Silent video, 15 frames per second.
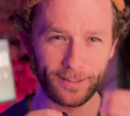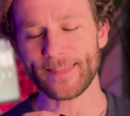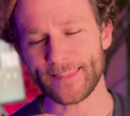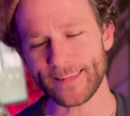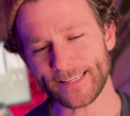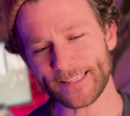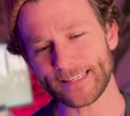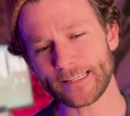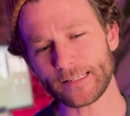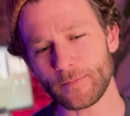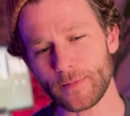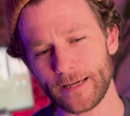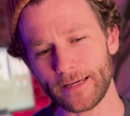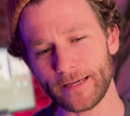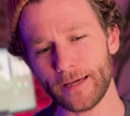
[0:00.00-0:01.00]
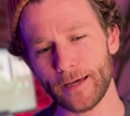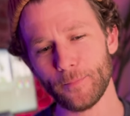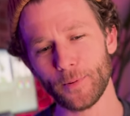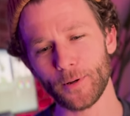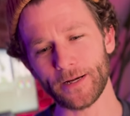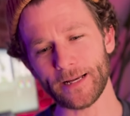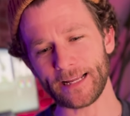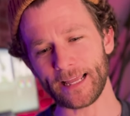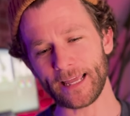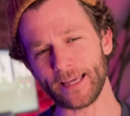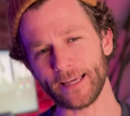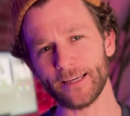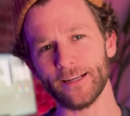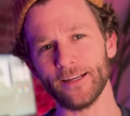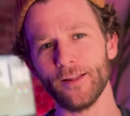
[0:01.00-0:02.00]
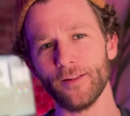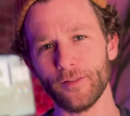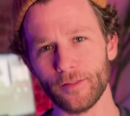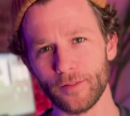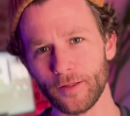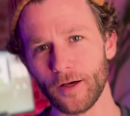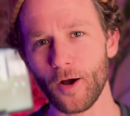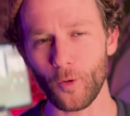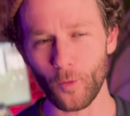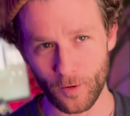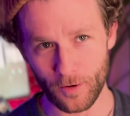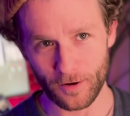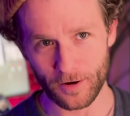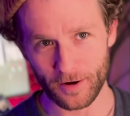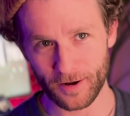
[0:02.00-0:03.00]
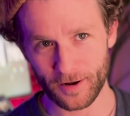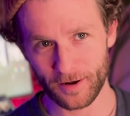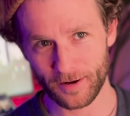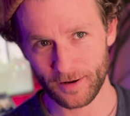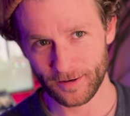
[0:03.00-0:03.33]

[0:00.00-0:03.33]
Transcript: This is me putting in the work